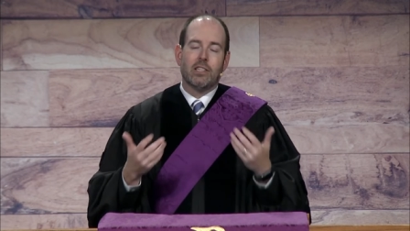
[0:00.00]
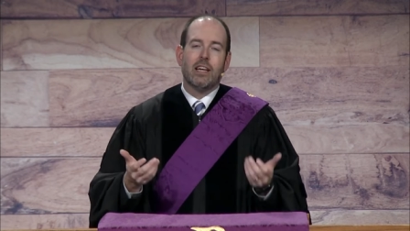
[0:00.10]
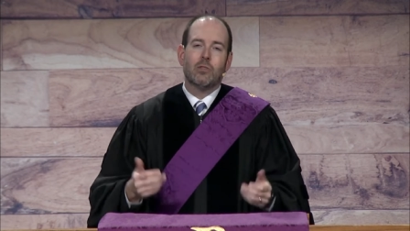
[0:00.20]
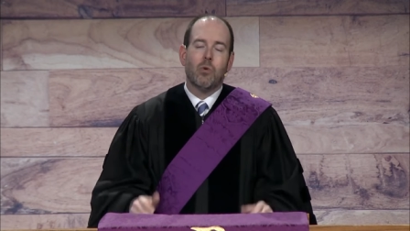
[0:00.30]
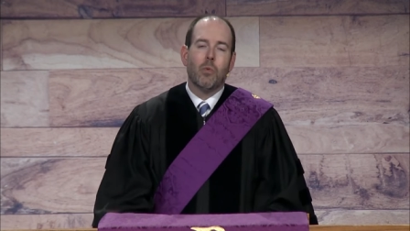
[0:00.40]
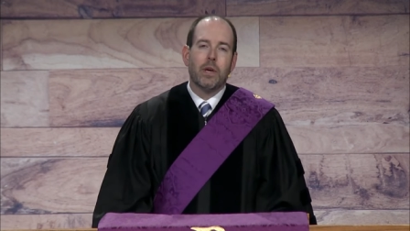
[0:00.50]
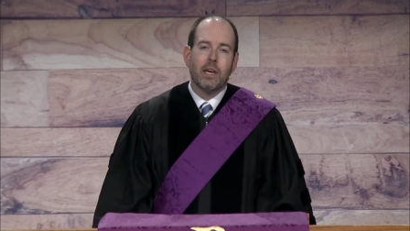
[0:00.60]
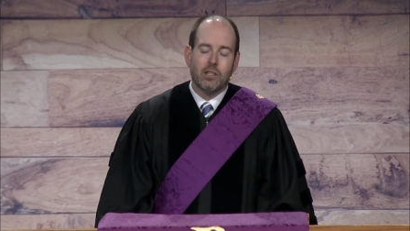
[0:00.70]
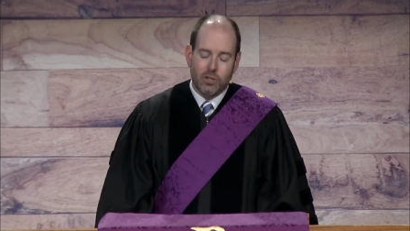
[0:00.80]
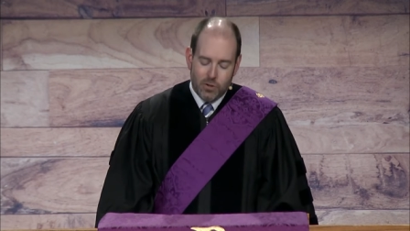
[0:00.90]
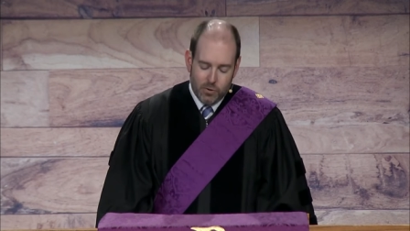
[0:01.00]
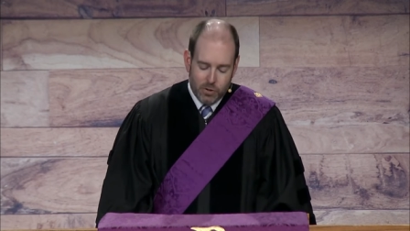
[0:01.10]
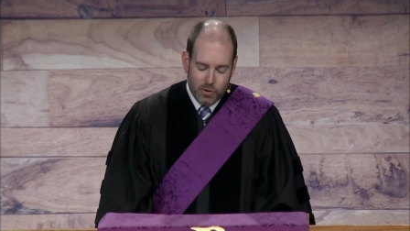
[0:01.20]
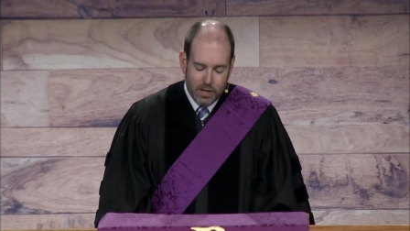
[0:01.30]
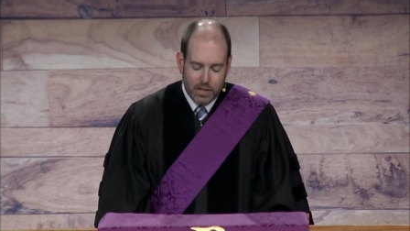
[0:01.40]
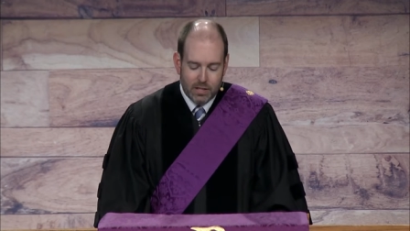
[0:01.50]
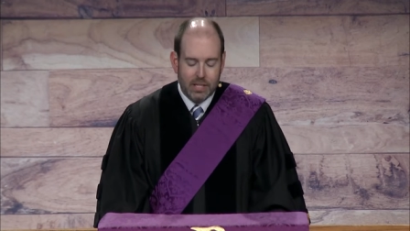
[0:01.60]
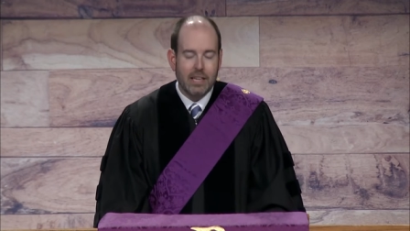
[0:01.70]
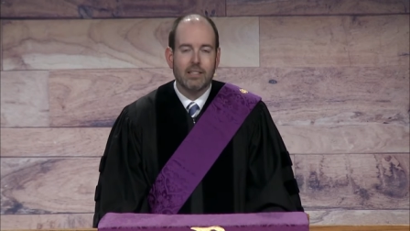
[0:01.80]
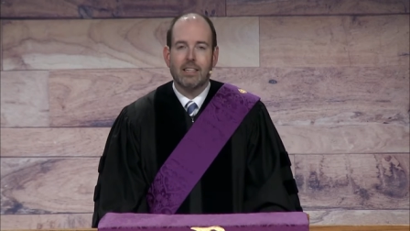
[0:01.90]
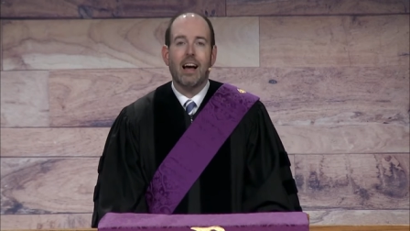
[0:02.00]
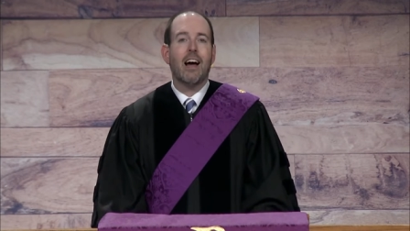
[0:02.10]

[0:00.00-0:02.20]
And that's what we get to do during this season.